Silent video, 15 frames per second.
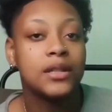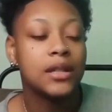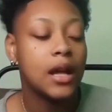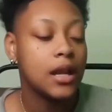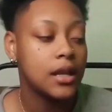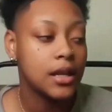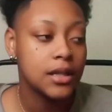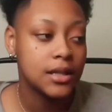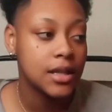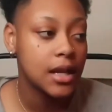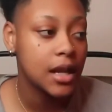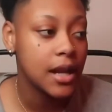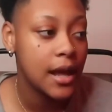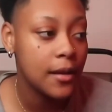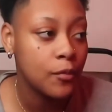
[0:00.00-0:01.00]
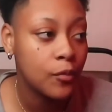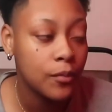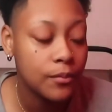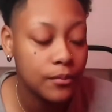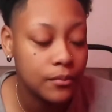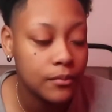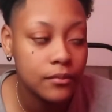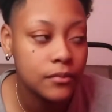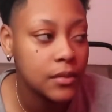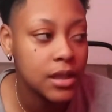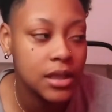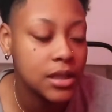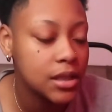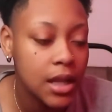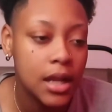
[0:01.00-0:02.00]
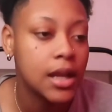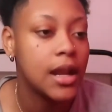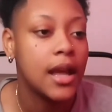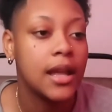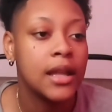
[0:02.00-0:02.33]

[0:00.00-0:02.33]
none of that.